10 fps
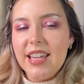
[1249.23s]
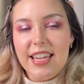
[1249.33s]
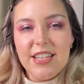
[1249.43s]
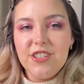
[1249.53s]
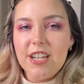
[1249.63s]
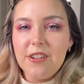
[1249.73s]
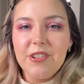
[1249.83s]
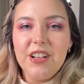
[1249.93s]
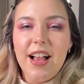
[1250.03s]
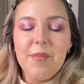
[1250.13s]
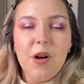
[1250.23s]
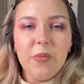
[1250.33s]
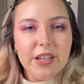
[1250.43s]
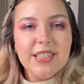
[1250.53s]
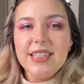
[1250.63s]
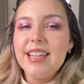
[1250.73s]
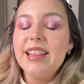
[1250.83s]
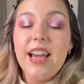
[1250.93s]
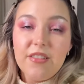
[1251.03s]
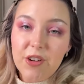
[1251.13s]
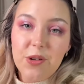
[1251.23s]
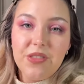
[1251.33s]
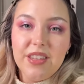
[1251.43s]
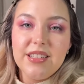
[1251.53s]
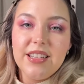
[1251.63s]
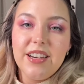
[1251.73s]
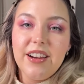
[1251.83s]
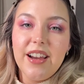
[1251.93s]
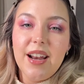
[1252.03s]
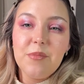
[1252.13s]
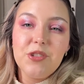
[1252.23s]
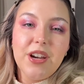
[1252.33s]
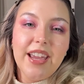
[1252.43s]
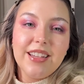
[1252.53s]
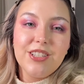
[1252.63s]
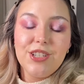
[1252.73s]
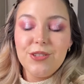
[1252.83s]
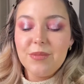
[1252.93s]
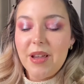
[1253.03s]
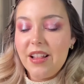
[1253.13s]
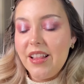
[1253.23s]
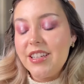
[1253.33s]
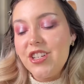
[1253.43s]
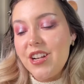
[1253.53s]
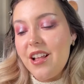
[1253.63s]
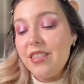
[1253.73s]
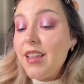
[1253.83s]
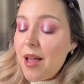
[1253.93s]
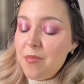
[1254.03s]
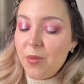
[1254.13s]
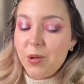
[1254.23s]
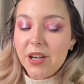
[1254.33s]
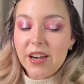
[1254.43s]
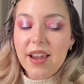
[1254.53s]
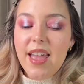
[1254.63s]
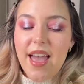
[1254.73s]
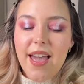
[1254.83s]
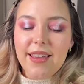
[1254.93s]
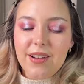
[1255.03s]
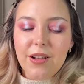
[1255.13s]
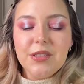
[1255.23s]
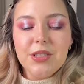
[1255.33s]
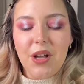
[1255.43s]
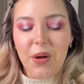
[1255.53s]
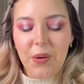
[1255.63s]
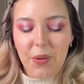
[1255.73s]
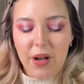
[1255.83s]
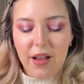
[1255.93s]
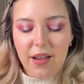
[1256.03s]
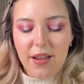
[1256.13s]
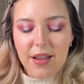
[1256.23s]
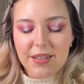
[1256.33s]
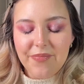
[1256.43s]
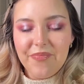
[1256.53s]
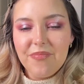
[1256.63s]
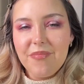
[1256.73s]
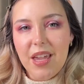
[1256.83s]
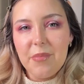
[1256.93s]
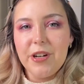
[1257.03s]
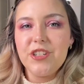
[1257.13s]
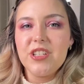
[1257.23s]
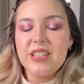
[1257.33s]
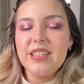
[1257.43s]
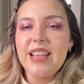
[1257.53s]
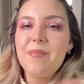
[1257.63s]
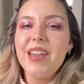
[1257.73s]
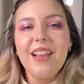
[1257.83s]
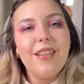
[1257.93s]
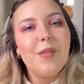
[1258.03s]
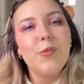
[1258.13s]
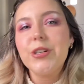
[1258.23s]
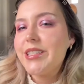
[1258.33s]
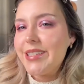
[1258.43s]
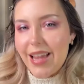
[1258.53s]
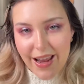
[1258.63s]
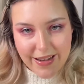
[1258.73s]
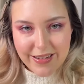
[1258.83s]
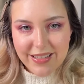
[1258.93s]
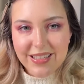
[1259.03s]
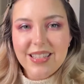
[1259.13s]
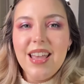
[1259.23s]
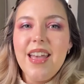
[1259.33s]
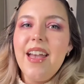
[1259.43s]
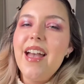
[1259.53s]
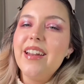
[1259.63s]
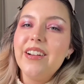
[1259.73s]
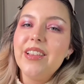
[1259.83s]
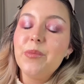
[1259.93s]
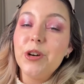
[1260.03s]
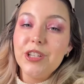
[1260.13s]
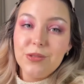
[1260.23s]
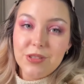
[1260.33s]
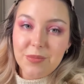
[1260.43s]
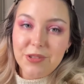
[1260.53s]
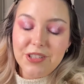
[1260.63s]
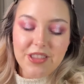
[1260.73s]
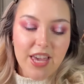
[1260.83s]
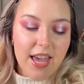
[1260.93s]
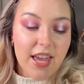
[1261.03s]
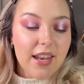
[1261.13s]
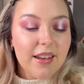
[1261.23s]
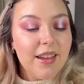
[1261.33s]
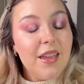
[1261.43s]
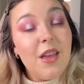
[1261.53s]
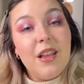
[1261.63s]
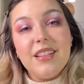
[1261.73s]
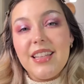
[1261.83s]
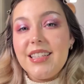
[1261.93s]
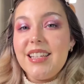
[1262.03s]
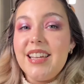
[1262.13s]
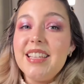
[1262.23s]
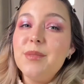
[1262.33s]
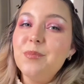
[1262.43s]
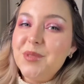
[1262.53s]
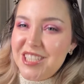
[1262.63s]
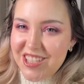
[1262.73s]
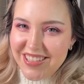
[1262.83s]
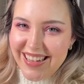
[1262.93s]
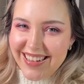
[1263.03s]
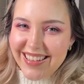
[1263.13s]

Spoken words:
in general. I'm hoping to see a lot of growth this year, and I'm trying to use my collection a lot more and also make purchases that make a lot more sense and are a lot more usable than, let's say, this Bridgerton